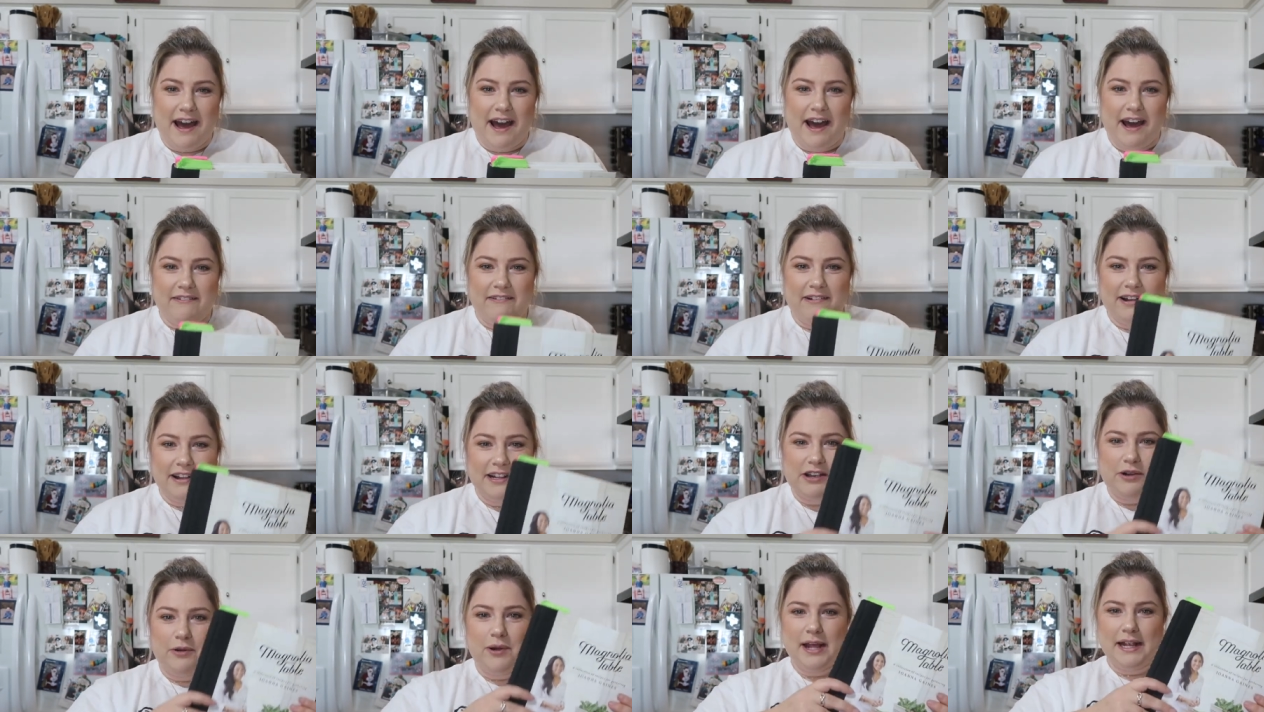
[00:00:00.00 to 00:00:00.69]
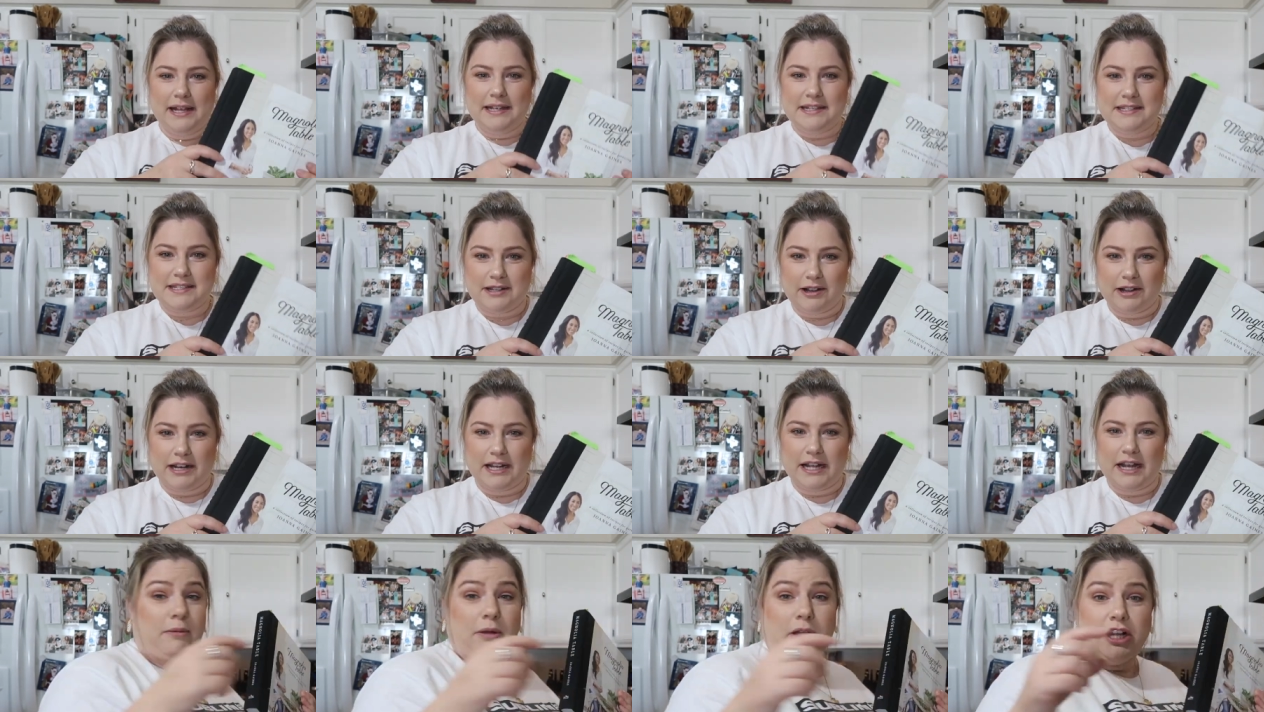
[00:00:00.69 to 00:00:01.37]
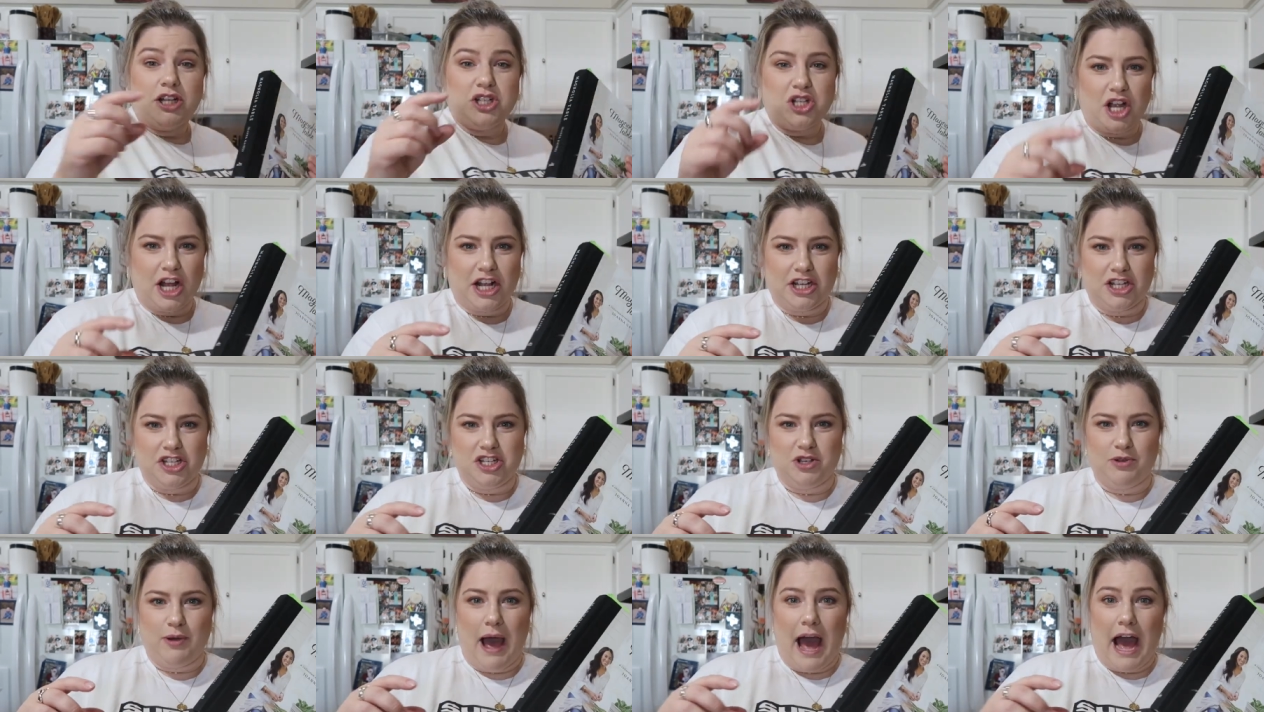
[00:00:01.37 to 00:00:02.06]
I'm gonna go ahead and get started. I'm gonna try
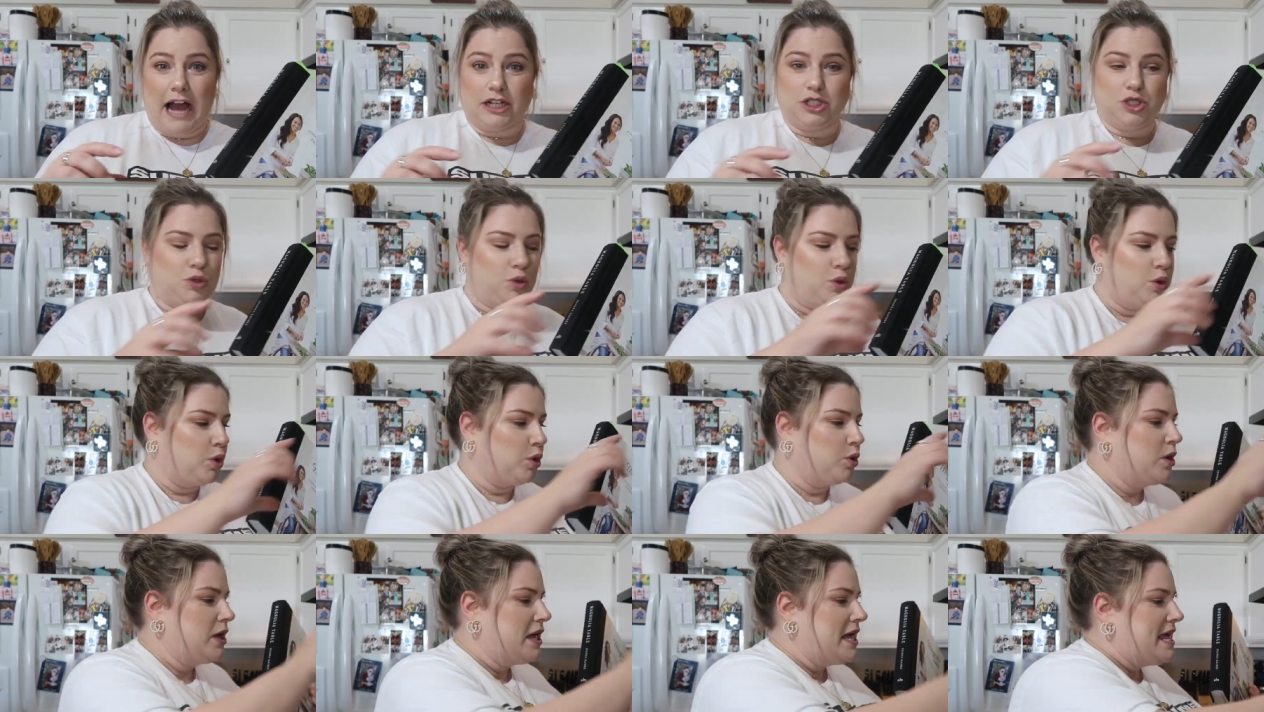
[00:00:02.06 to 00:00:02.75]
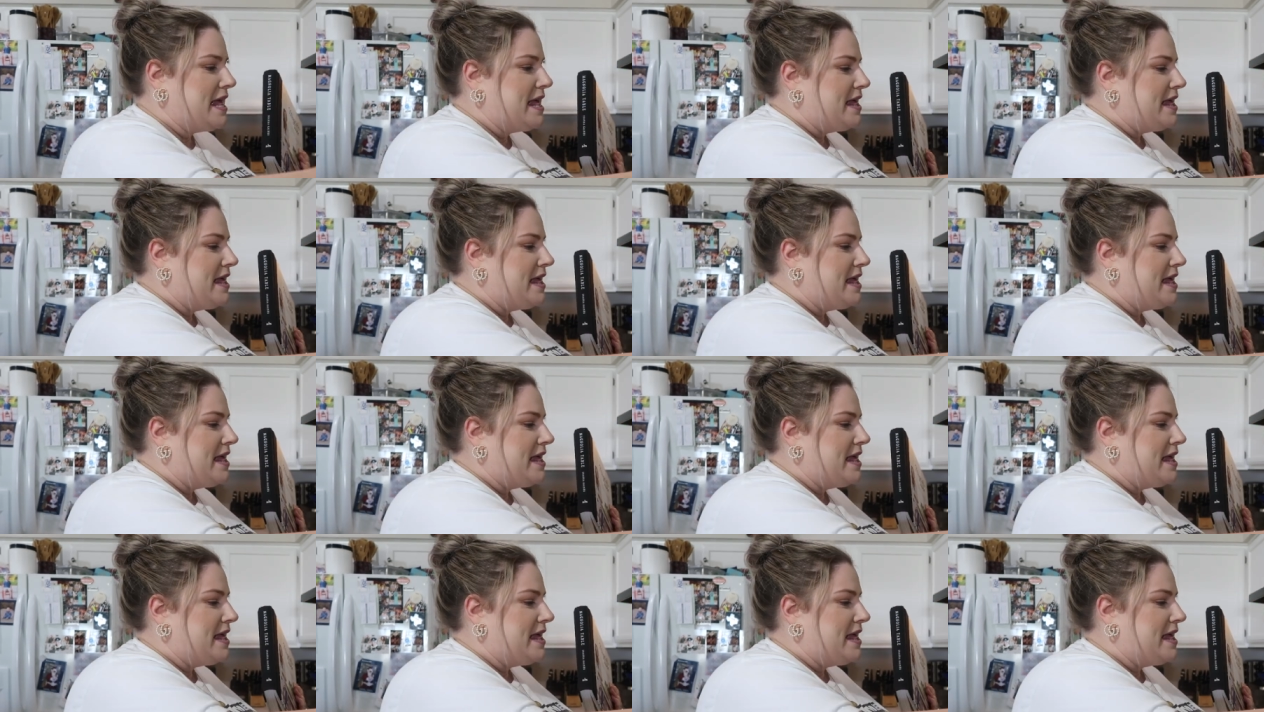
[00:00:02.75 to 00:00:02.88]
to do actual